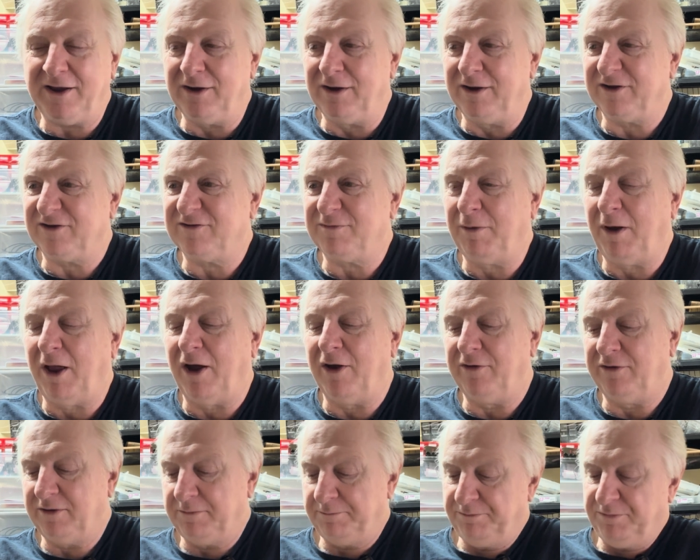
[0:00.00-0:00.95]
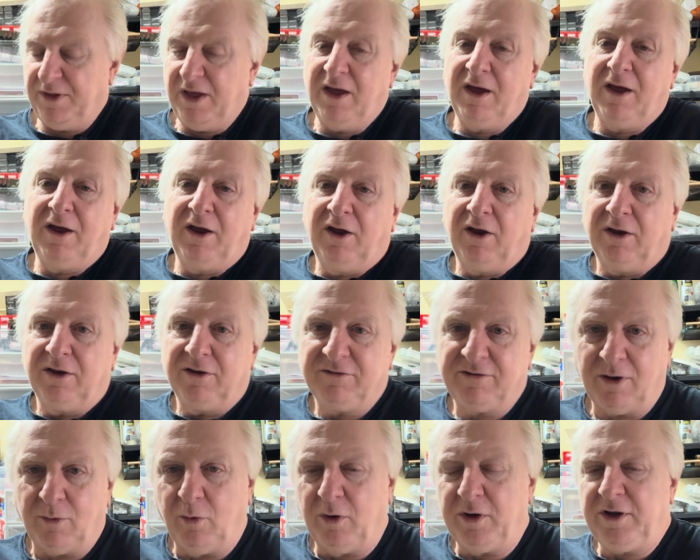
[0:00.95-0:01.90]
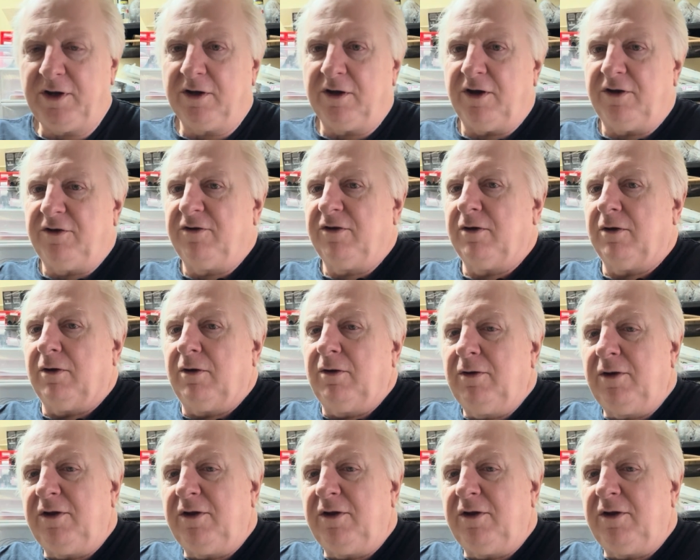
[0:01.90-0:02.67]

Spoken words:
it'll explode. So what you got to do